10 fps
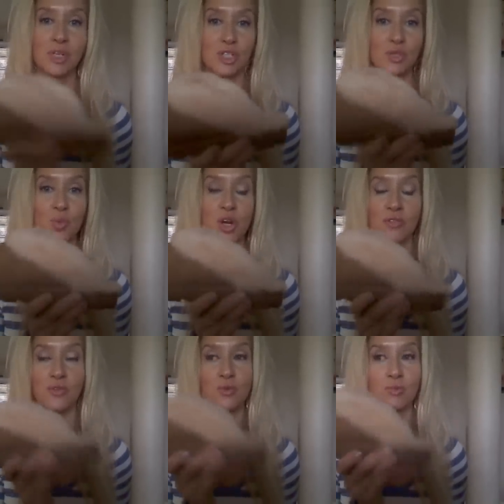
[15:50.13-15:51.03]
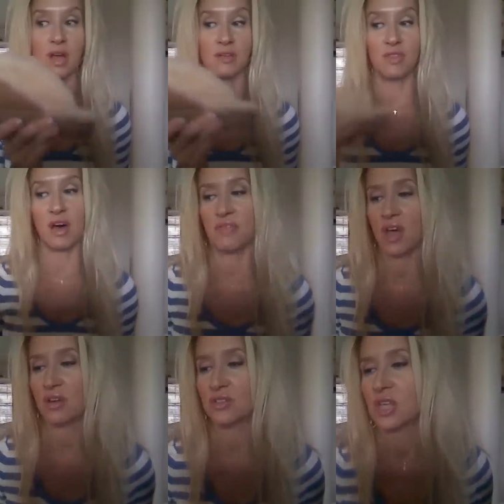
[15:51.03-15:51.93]
they're just wonderful. I love
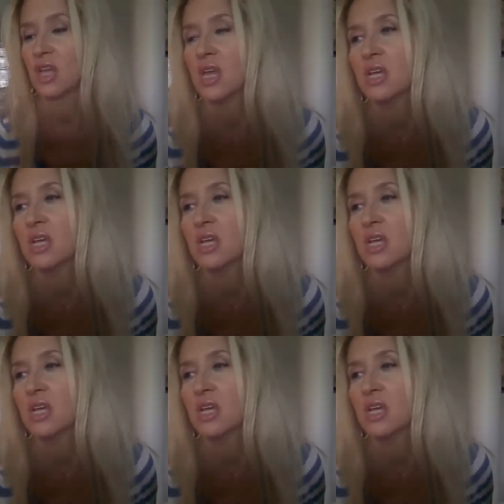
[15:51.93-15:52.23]
those.